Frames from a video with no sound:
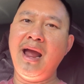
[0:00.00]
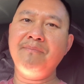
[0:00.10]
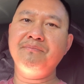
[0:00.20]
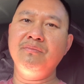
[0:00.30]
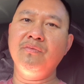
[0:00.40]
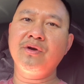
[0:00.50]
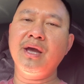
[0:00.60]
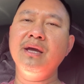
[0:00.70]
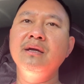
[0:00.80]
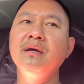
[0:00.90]
app,
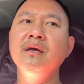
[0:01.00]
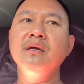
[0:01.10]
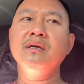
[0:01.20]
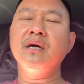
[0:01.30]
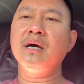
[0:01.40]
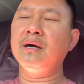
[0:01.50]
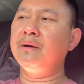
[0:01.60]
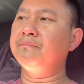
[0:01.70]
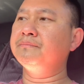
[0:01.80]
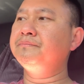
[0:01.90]
okay?
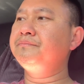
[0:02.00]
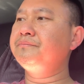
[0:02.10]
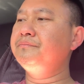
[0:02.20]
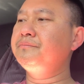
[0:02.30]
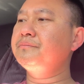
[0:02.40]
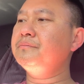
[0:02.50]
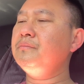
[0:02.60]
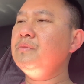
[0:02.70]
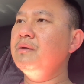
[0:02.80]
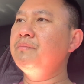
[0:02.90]

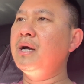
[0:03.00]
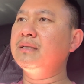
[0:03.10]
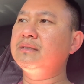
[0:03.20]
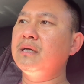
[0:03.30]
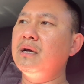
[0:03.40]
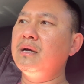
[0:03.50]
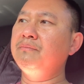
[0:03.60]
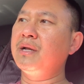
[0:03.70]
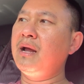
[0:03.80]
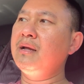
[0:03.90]
But
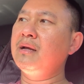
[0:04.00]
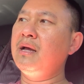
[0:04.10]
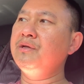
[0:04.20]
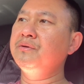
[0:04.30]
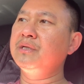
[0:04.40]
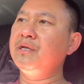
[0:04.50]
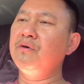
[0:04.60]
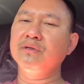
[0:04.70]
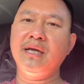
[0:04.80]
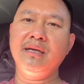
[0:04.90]
I usually
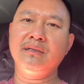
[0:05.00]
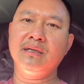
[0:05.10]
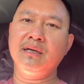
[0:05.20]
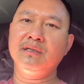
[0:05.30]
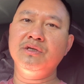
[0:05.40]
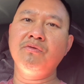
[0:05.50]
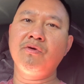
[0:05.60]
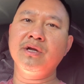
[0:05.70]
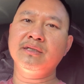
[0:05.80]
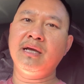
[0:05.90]
don't take two
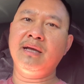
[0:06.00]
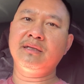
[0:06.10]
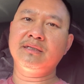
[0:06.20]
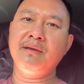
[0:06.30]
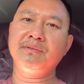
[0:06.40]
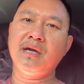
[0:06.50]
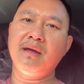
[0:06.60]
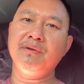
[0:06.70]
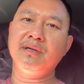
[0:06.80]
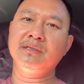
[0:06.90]
orders at the same
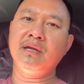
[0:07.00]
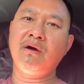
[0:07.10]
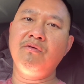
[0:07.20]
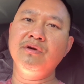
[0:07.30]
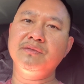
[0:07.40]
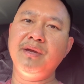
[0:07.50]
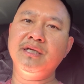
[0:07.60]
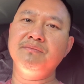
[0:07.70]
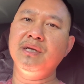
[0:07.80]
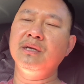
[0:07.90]
time, because it always
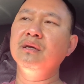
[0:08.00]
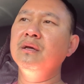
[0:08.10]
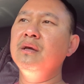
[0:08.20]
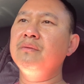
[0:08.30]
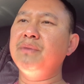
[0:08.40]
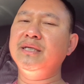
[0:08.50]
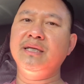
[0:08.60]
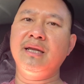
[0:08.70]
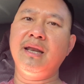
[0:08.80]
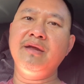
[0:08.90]
makes me
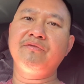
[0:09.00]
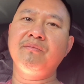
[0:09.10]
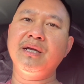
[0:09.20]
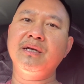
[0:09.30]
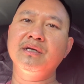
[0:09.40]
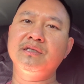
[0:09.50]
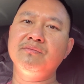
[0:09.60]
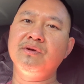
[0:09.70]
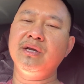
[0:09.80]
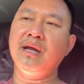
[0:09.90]
basically late for my
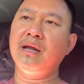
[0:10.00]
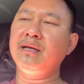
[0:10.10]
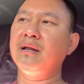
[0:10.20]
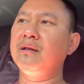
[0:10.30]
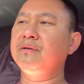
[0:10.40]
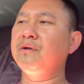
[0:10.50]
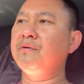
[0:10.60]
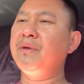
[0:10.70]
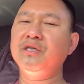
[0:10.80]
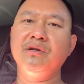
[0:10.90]
customer, and then I get,
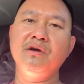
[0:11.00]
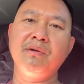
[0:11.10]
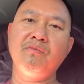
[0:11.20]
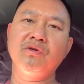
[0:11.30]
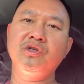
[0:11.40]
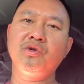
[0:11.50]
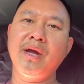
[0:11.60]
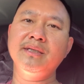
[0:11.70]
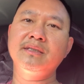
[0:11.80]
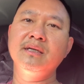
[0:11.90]
it makes you a little bit more
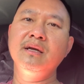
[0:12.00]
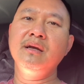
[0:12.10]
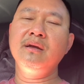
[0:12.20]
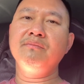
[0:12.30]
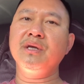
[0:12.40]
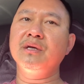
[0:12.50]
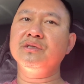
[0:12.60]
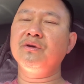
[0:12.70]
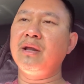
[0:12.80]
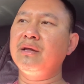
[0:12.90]
stressed,
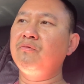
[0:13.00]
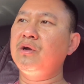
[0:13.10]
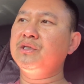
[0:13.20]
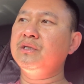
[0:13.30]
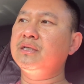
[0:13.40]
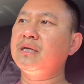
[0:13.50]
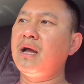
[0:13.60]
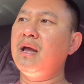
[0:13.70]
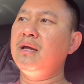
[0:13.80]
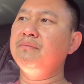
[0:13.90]
because you're like watching the
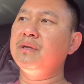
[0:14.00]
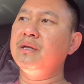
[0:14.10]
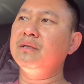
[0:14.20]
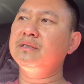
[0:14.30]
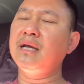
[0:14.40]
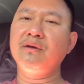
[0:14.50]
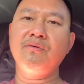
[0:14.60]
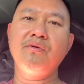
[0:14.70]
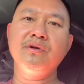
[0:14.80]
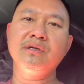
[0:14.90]
time, and then the
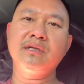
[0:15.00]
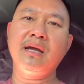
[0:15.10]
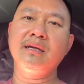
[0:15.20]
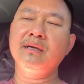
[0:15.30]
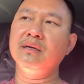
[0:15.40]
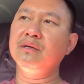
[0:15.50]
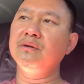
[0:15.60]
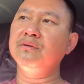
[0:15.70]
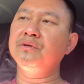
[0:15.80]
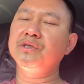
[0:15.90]
second order is like,
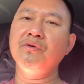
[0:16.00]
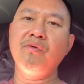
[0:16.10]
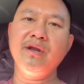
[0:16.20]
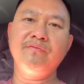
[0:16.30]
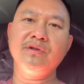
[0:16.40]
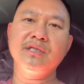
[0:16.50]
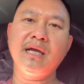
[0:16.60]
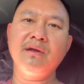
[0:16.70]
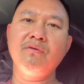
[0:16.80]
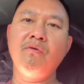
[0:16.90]
you're still waiting for the
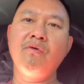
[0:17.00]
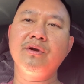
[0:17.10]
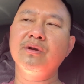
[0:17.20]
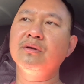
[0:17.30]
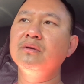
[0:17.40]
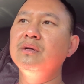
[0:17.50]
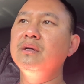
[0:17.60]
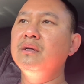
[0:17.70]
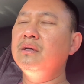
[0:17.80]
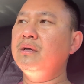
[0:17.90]
second order,
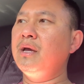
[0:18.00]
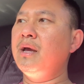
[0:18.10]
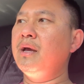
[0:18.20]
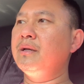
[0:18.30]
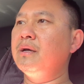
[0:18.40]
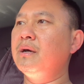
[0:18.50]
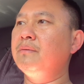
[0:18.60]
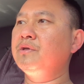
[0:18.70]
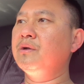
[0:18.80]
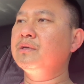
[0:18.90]
and
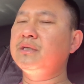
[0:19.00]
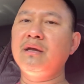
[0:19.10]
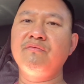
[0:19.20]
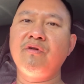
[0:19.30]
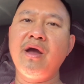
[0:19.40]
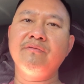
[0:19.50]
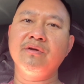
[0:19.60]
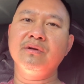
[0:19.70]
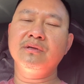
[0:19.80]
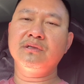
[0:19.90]
it's taking
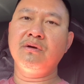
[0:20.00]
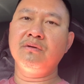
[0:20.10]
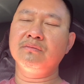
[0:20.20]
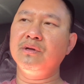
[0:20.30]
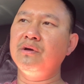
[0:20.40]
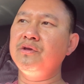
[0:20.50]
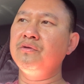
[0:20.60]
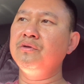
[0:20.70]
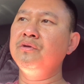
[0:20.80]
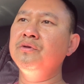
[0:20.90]
forever. So
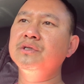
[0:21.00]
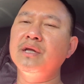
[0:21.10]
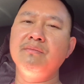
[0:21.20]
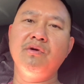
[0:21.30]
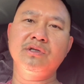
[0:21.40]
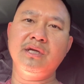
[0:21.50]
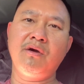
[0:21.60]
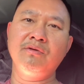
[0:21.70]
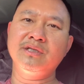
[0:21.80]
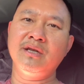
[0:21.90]
you're usually mostly
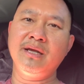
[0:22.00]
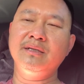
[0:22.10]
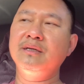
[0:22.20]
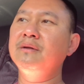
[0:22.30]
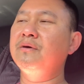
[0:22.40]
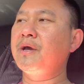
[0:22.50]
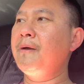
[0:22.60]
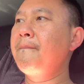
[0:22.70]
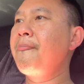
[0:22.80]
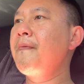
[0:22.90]
always late,
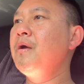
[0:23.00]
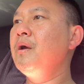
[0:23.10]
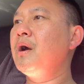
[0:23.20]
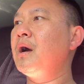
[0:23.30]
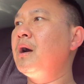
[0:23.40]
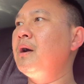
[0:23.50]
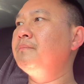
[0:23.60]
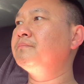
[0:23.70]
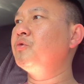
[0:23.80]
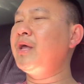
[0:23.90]
okay?
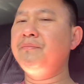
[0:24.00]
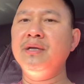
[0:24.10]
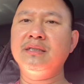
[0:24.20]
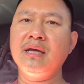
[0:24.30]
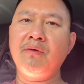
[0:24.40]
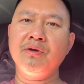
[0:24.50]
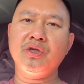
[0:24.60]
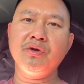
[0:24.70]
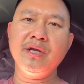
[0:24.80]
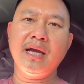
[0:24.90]
With that being said, I want
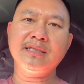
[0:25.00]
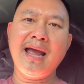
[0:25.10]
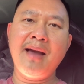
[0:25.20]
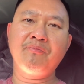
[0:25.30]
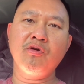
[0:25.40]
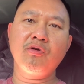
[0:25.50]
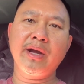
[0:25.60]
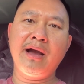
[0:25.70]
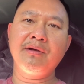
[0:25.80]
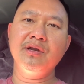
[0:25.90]
to show you guys the app real
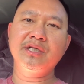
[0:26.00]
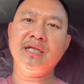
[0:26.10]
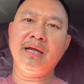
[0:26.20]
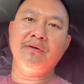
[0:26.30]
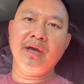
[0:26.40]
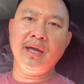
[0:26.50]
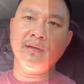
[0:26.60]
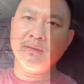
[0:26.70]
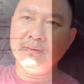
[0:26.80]
quick, how it looks like, okay?